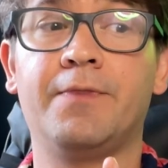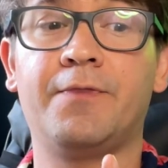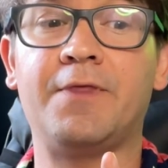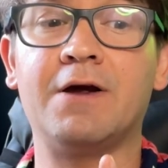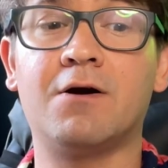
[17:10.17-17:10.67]

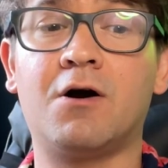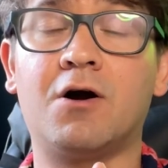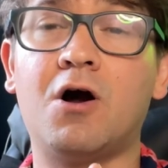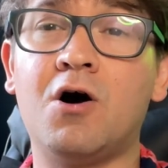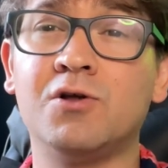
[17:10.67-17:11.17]
There
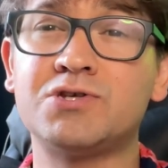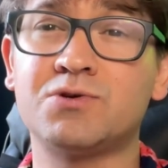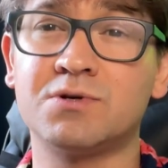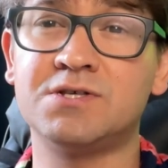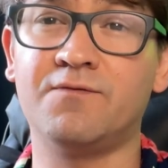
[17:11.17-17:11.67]
are all
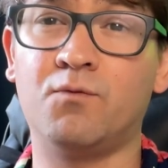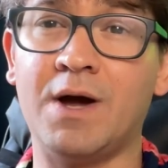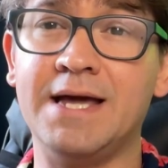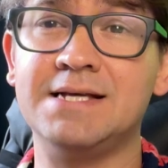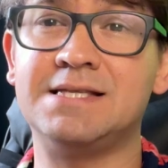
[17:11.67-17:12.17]
sorts of
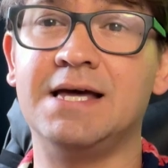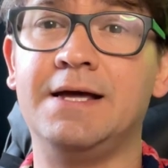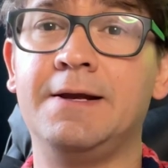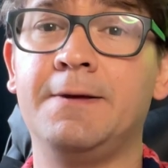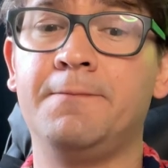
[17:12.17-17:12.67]
ways
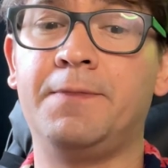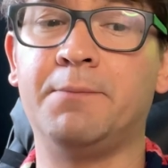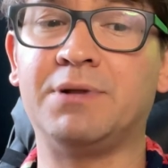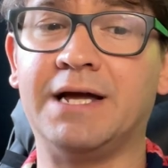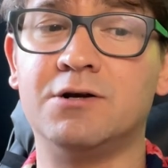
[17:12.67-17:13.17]
that the
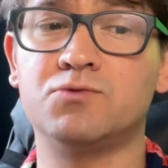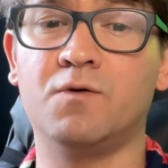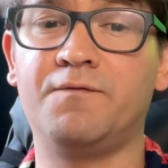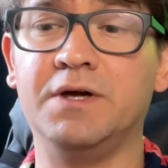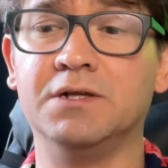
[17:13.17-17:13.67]
players will
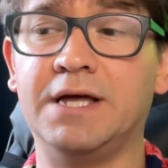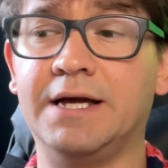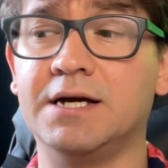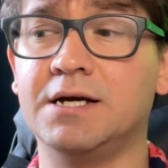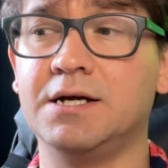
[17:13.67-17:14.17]
feel
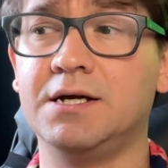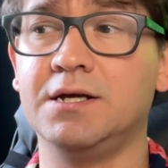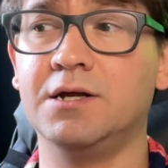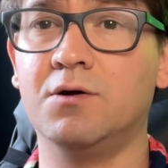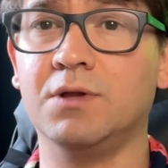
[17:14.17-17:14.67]
like
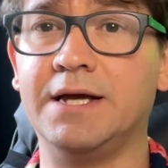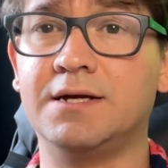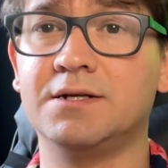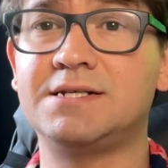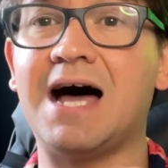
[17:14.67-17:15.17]

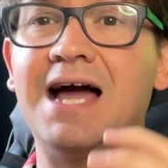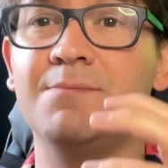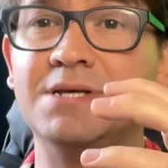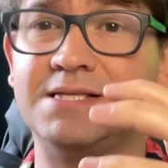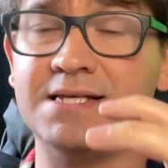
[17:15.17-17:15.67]

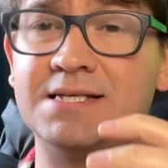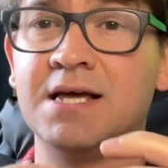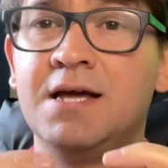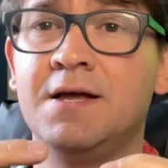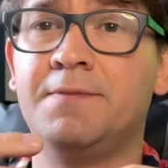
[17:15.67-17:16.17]
time is this
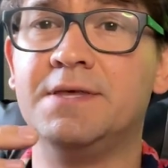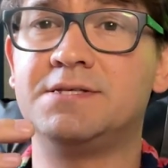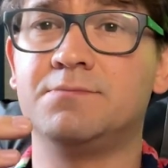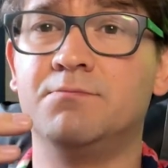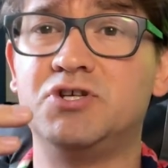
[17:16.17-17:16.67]

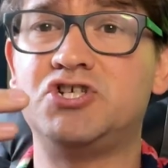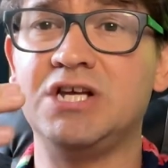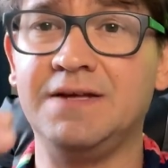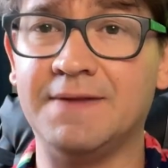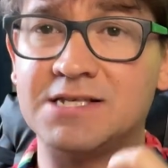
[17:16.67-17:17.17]

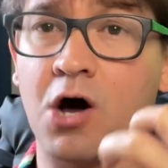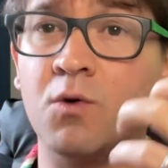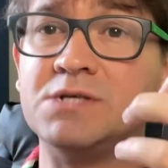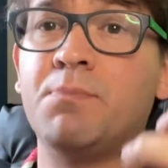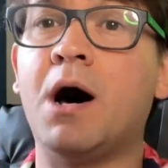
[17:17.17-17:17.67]
machine that's
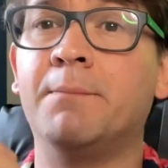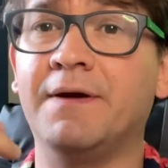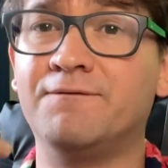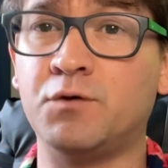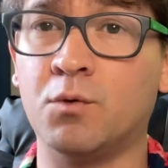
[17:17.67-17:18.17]
always
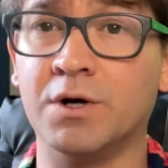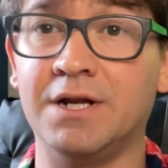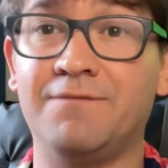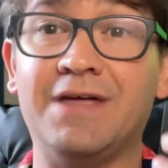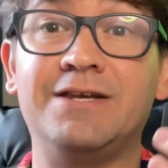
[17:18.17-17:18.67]
pumping forward,
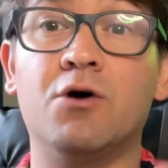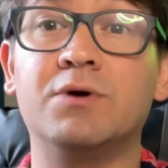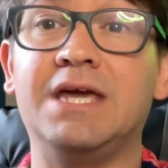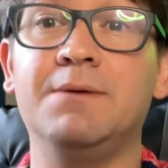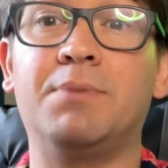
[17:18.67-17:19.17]
and if they
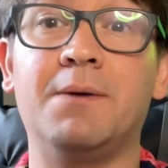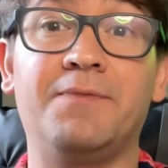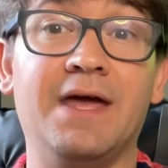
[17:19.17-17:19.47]
don't keep up,